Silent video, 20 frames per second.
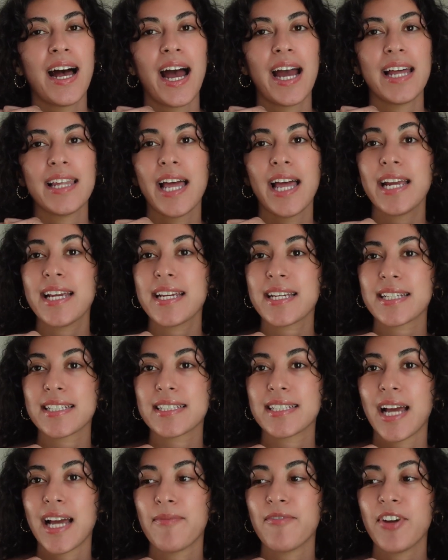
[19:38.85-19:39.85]

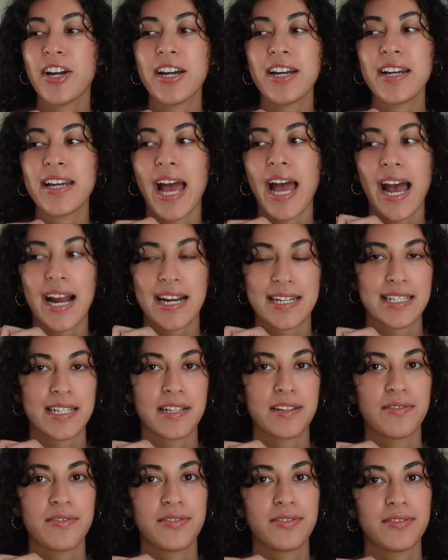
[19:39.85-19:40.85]
I'm very
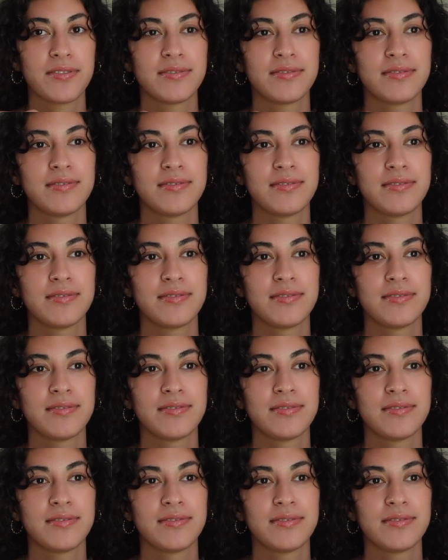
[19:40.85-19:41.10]
active.